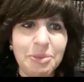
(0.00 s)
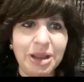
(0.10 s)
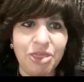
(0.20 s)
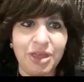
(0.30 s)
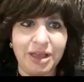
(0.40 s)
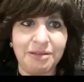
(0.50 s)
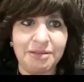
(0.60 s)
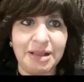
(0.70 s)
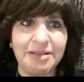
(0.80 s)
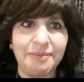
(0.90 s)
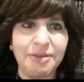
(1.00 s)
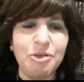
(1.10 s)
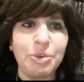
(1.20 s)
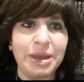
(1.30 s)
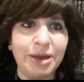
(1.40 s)
things that
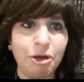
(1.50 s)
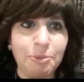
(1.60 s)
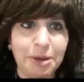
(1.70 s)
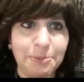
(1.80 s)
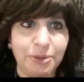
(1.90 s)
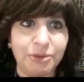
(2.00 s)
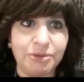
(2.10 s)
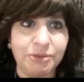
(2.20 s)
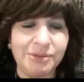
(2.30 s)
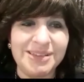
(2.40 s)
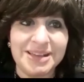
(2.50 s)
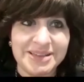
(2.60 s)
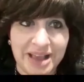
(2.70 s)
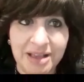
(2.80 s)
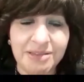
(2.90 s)
sometimes we hear people's
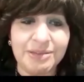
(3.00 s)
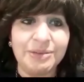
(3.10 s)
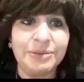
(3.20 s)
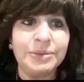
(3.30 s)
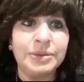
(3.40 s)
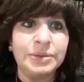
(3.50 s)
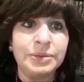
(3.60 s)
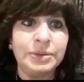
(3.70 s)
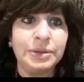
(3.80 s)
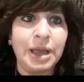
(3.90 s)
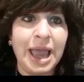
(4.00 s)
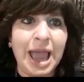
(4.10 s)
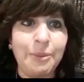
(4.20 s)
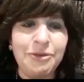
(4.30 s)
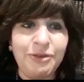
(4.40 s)
success
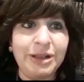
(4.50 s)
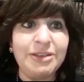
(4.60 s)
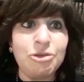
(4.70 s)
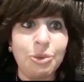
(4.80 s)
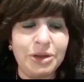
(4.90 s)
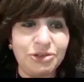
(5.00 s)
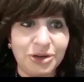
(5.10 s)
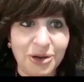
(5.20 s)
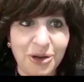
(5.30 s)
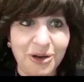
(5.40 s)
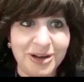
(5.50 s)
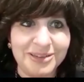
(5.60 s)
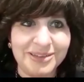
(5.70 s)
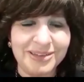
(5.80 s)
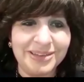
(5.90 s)
and we feel a twinge in our
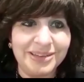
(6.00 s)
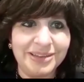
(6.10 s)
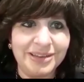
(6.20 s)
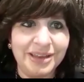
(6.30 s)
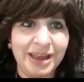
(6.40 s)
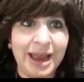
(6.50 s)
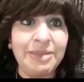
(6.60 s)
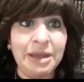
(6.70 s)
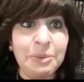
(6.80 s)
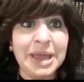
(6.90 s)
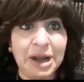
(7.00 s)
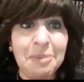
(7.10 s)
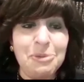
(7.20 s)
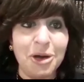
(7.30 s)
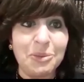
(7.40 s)
heart. And then we get
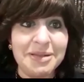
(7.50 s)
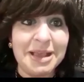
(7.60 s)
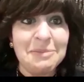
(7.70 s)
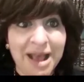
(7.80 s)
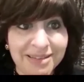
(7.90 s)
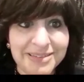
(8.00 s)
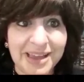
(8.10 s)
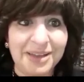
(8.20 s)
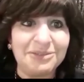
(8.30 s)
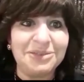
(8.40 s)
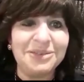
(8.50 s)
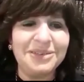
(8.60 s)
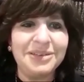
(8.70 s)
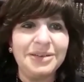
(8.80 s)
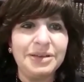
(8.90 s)
on board and we say, Mazel Tov.
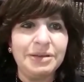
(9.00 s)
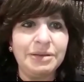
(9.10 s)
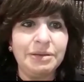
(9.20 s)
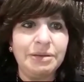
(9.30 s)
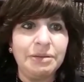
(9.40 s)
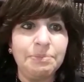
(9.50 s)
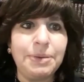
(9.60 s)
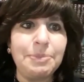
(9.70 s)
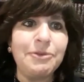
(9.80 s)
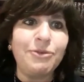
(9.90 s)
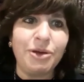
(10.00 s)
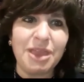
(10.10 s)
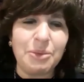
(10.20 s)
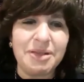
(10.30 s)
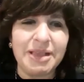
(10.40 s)
But before
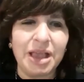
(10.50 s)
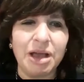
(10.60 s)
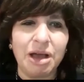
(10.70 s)
that we say,